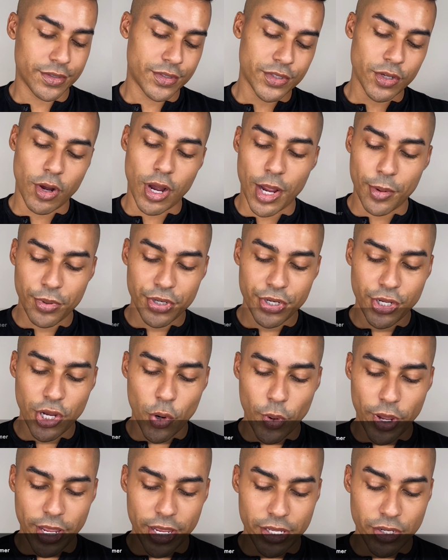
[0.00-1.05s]
So I'm gonna
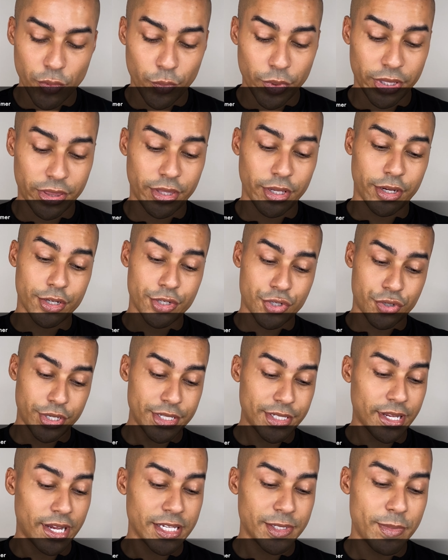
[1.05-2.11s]
go in with the Catrice
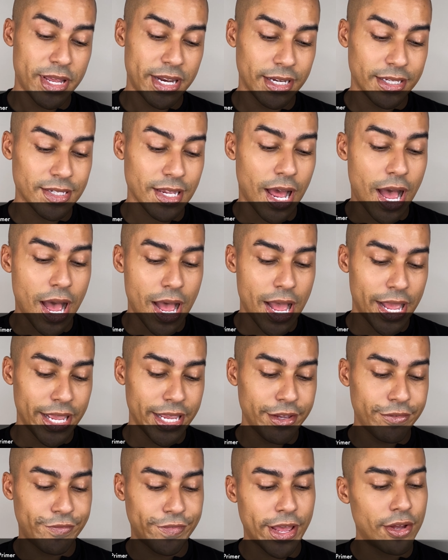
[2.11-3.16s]
Cosmetics Eye
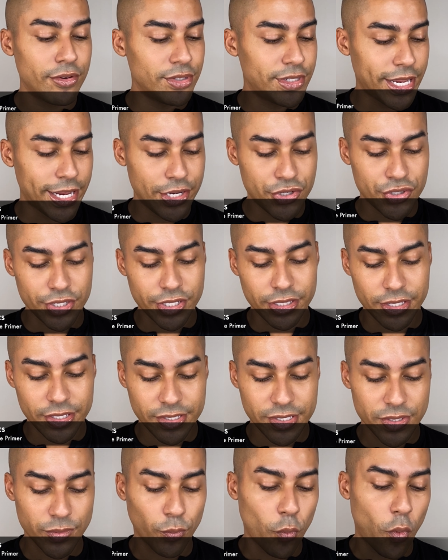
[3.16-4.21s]
Foundation. This
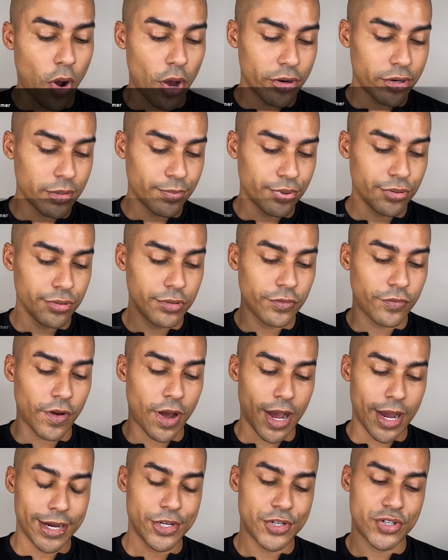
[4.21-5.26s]
is waterproof
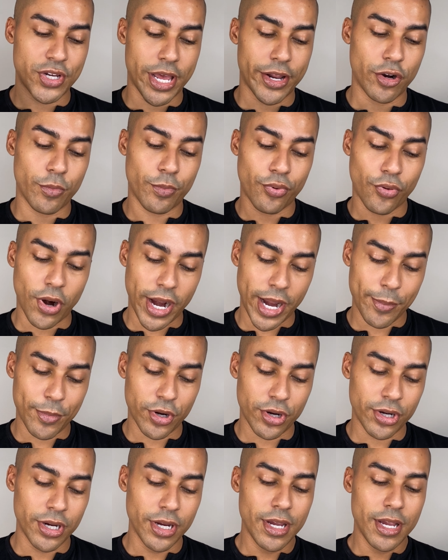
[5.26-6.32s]
eyeshadow
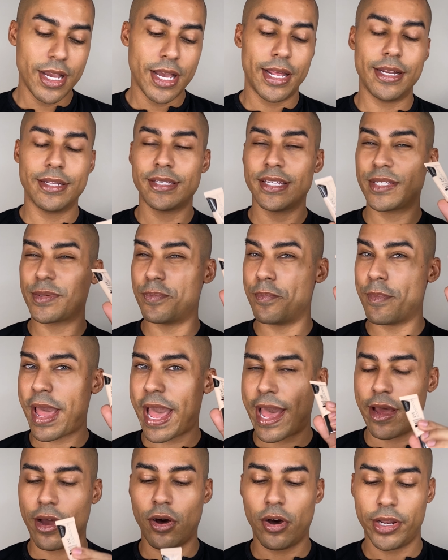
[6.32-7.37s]
primer, and it says
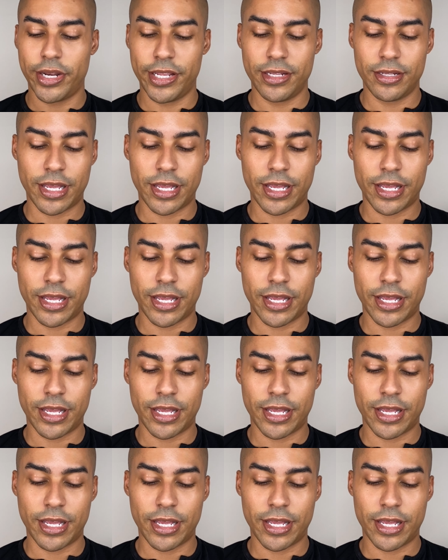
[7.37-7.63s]
matte on it.